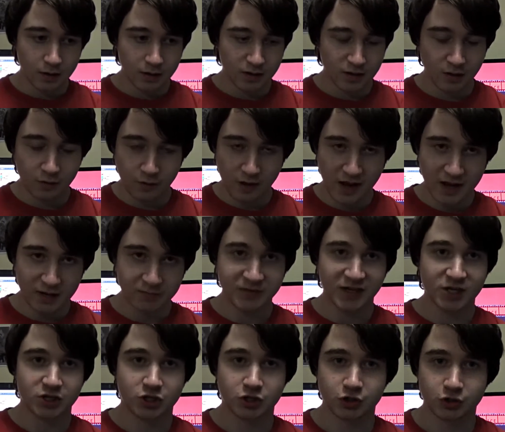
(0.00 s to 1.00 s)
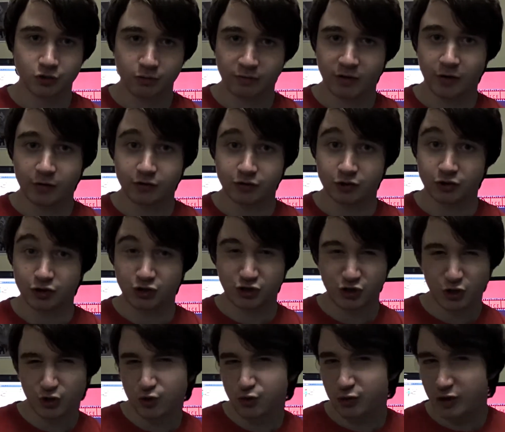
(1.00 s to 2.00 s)
Now, adaptations normally go into
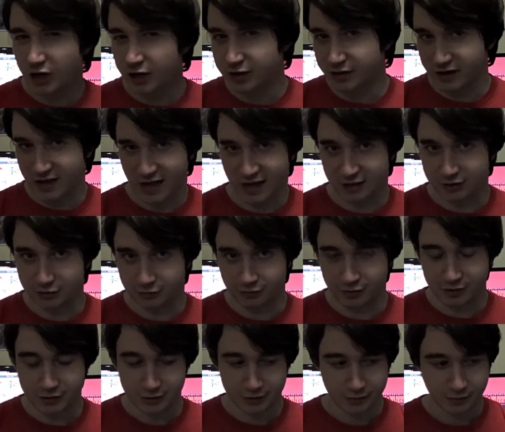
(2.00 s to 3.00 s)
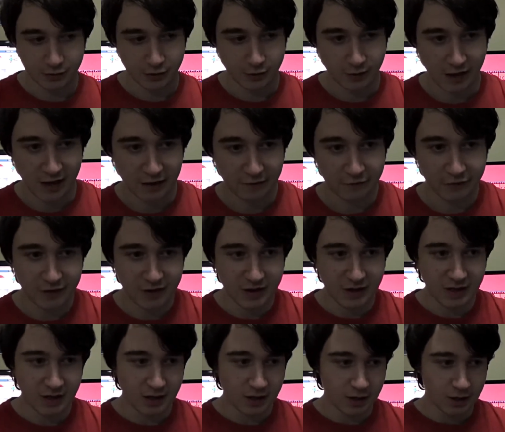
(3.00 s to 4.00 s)
two kind of categories. You have
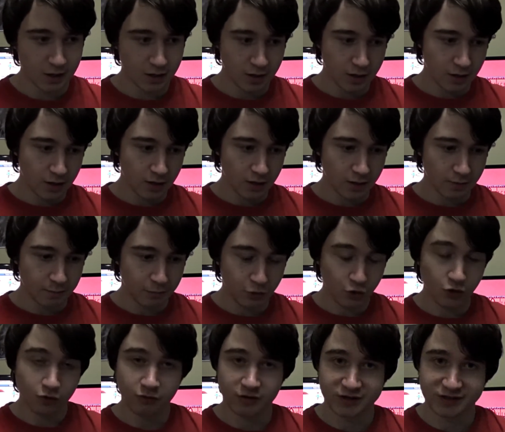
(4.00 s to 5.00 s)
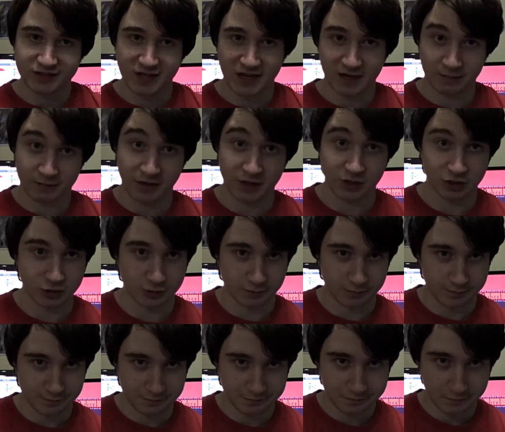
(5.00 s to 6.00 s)
the purist adaptation.
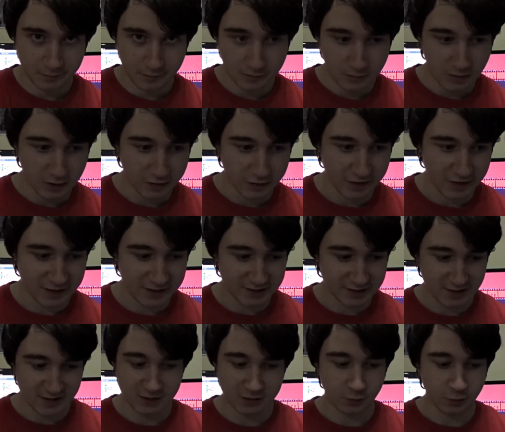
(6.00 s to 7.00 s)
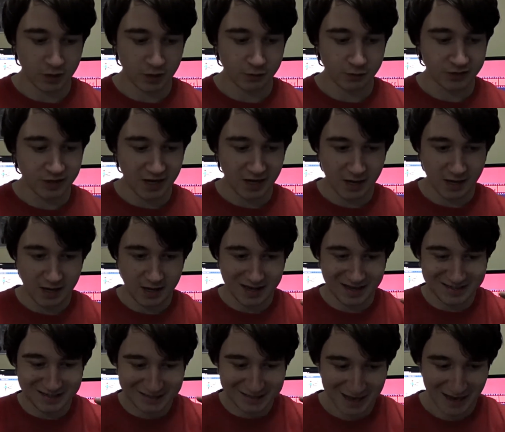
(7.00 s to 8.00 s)
This is where you take
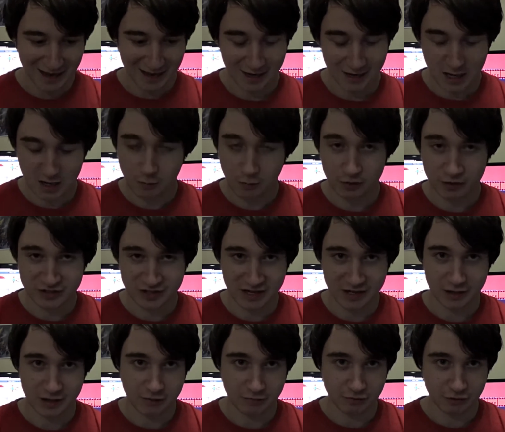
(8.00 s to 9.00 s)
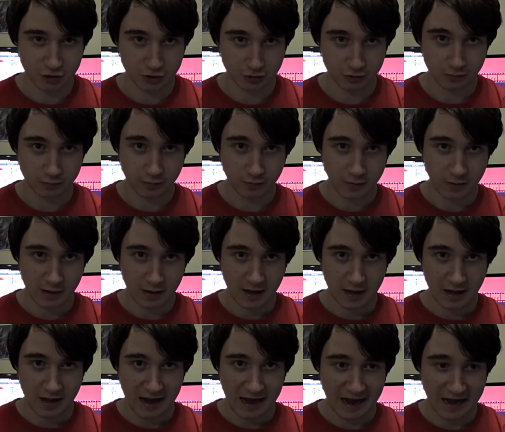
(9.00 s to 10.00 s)
exactly what is in the original
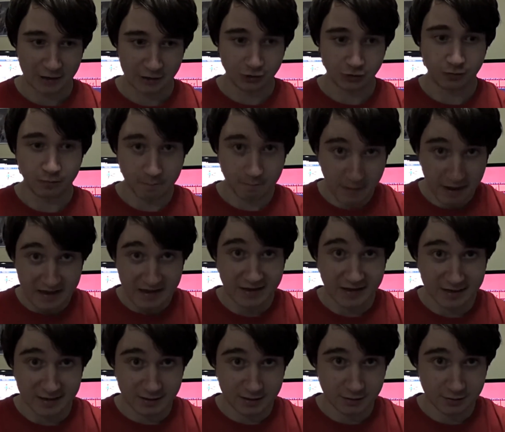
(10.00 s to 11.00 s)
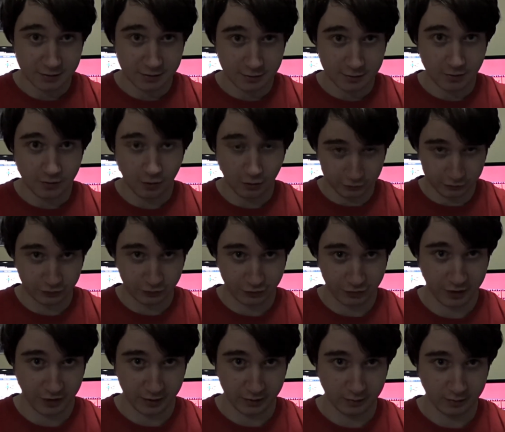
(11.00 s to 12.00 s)
and you make it on
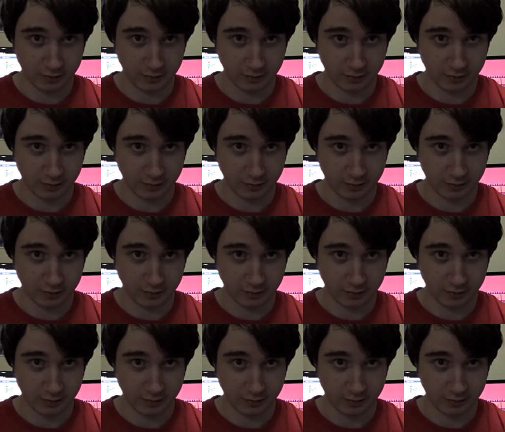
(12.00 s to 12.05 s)
screen.